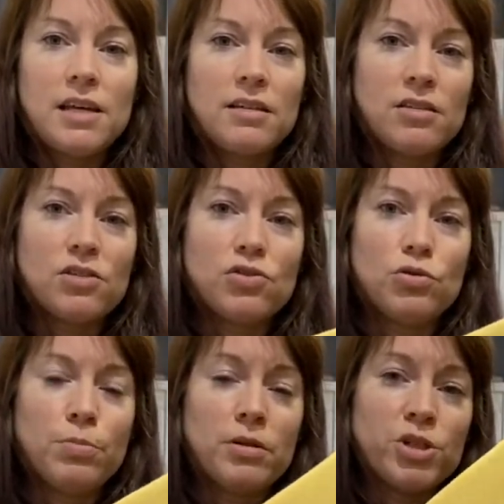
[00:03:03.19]

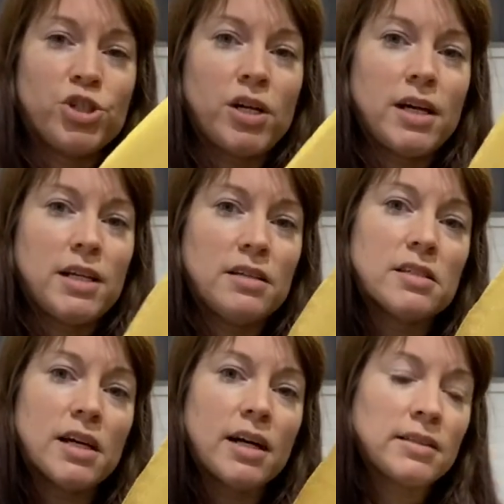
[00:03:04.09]
super shiny
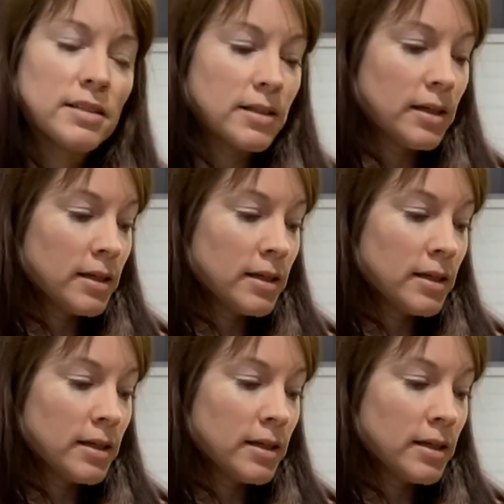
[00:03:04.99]
satin,